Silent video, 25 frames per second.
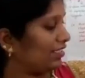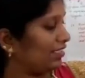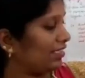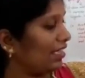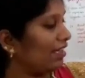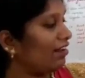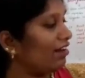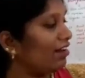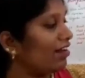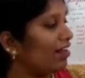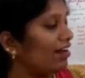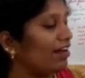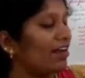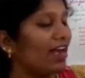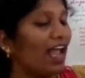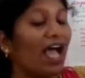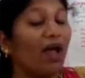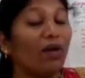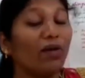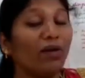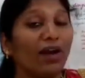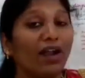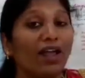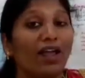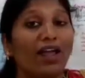singular
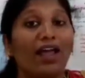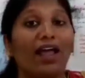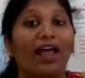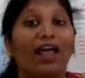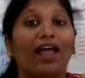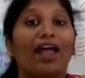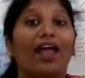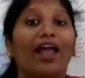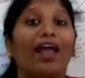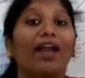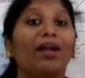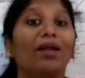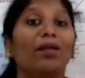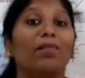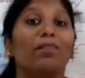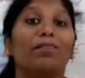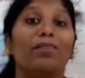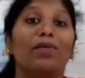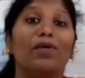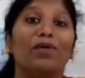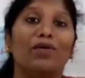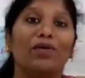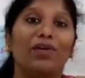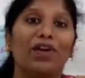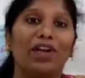noun and
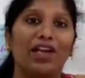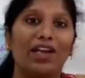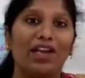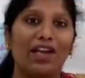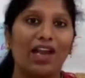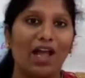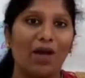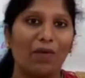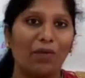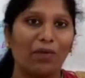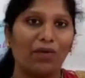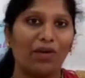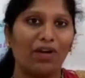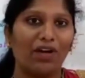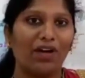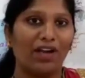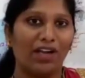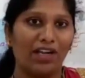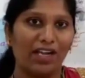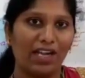plural noun.